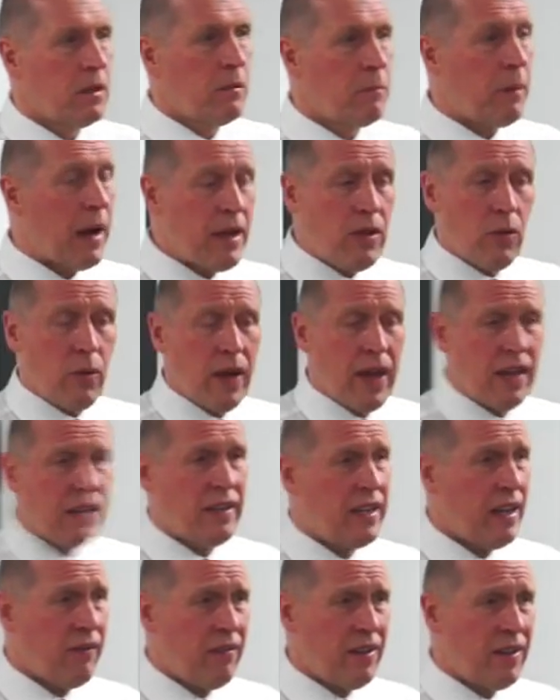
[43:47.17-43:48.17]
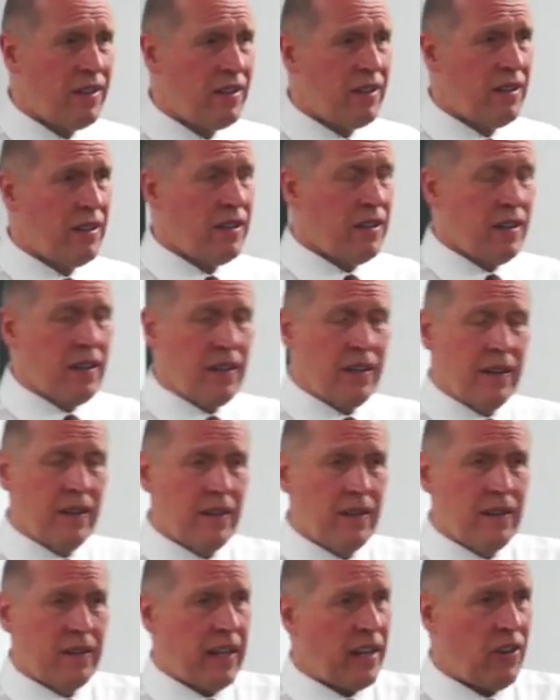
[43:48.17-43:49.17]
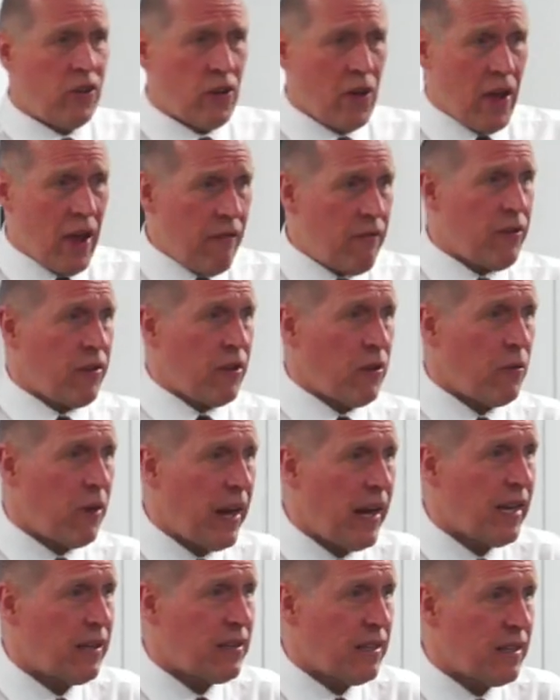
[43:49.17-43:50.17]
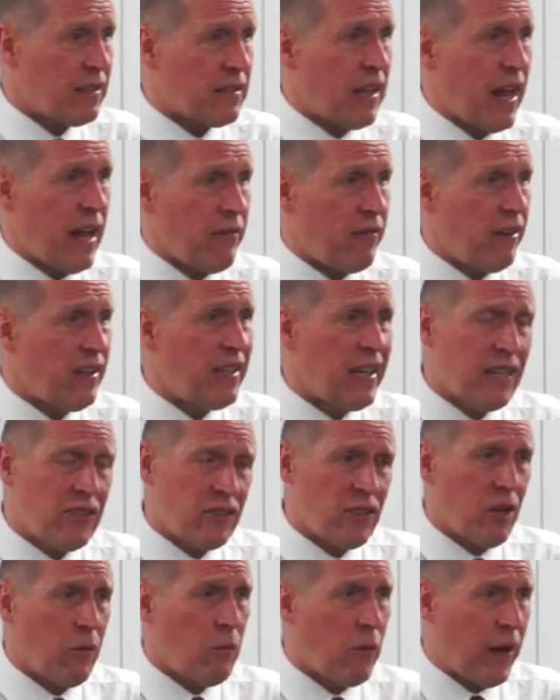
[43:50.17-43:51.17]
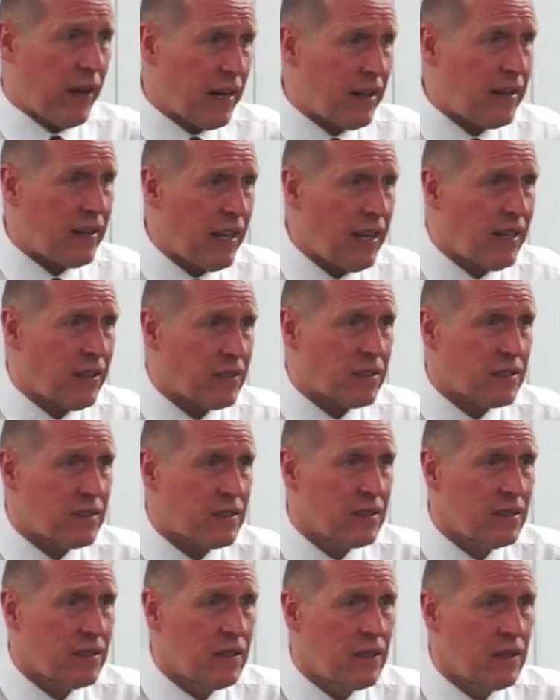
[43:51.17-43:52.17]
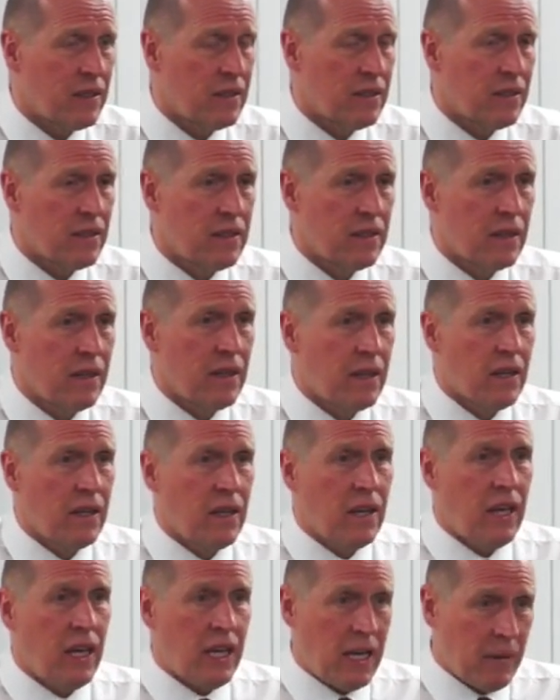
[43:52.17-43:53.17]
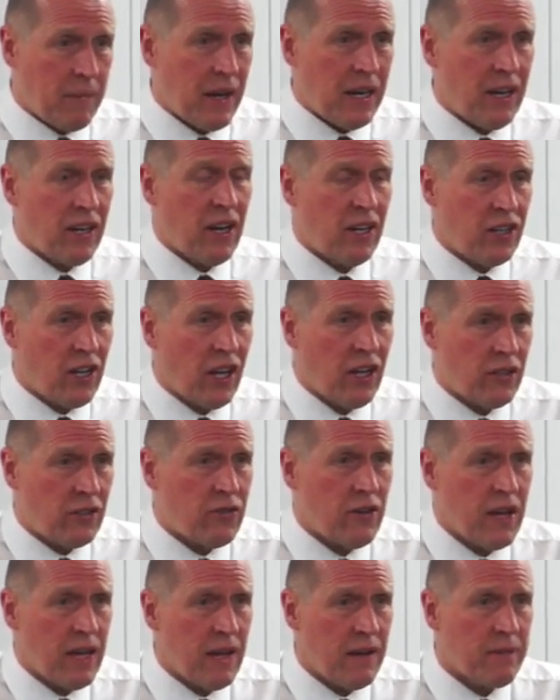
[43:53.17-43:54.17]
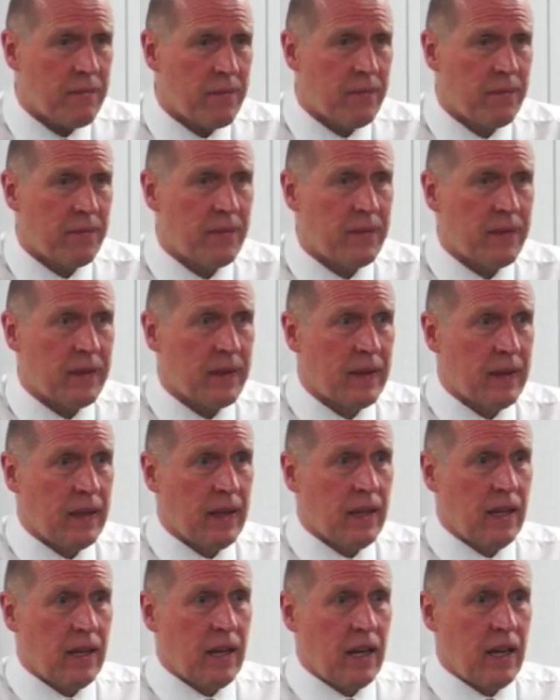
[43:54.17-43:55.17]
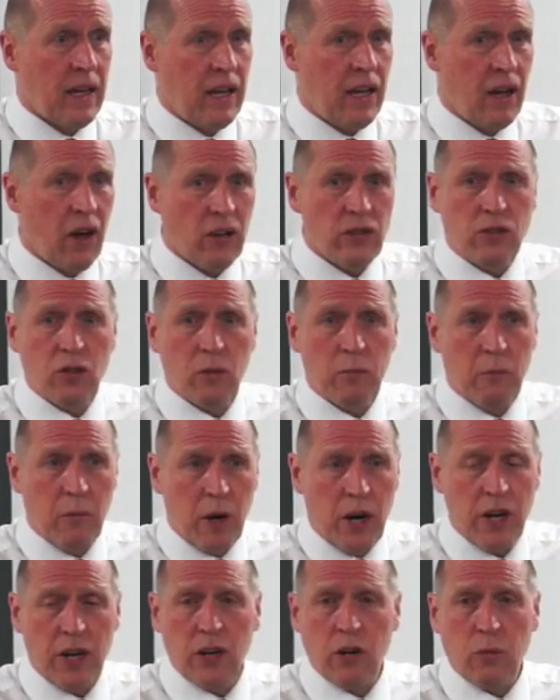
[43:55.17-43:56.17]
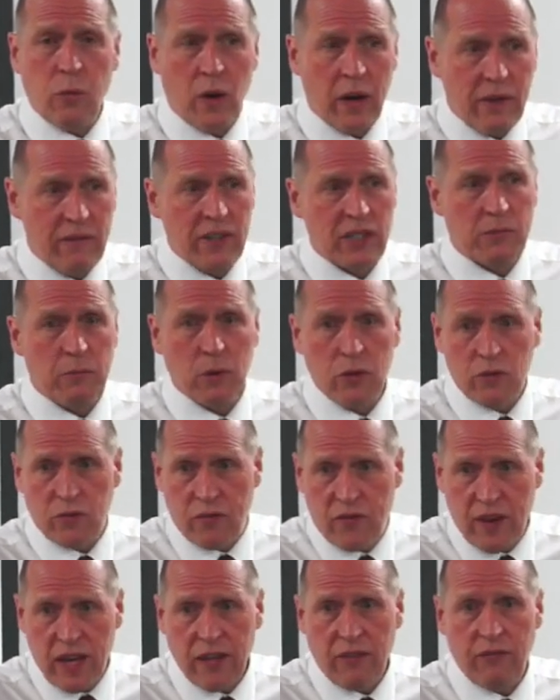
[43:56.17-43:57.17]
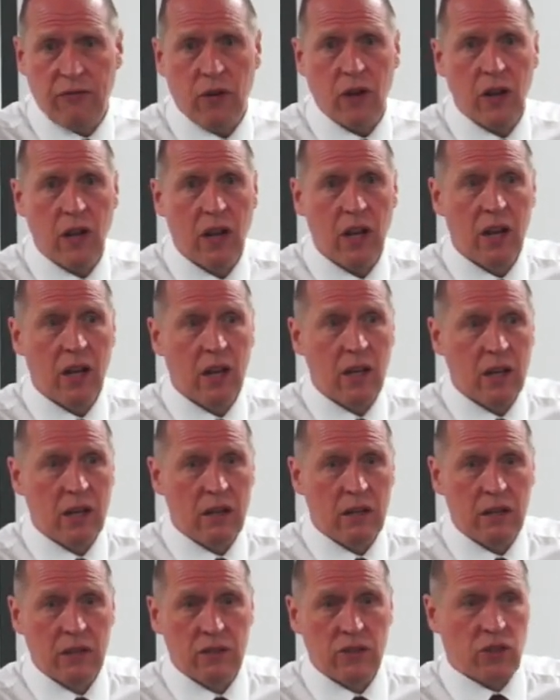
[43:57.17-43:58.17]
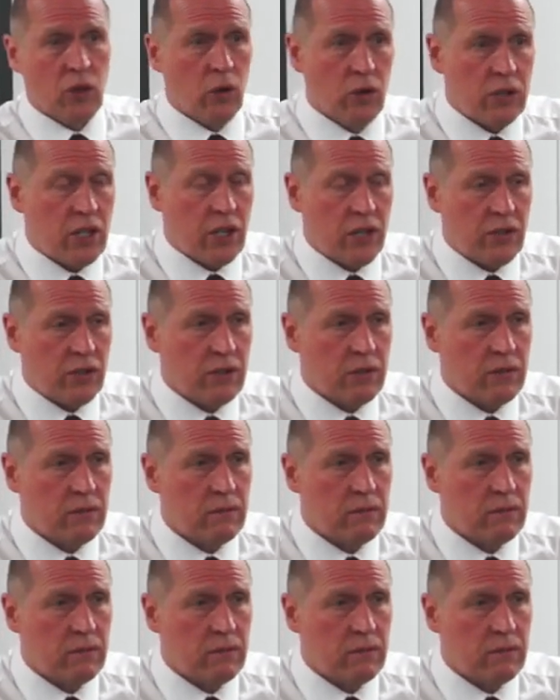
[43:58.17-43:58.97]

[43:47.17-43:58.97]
By the way, David didn't do everything right in his life. He did some wicked things. He committed adultery. He also murdered one of his most faithful soldiers.